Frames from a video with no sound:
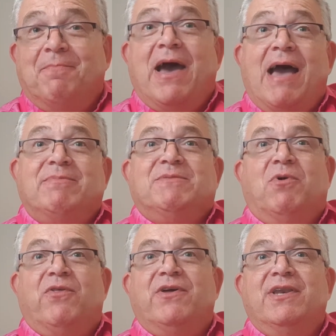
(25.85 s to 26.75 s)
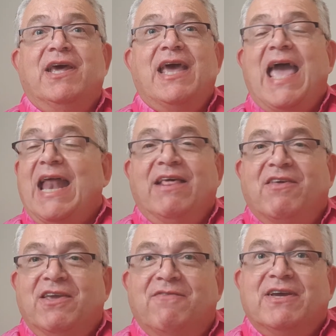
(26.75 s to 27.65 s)
perhaps more than any
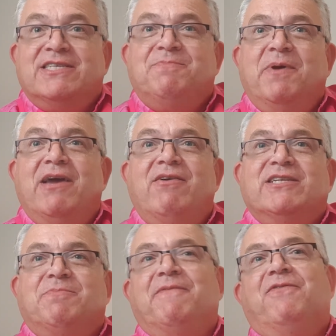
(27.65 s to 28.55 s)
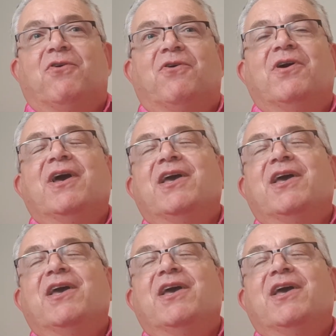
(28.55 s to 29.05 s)
that you've experienced before,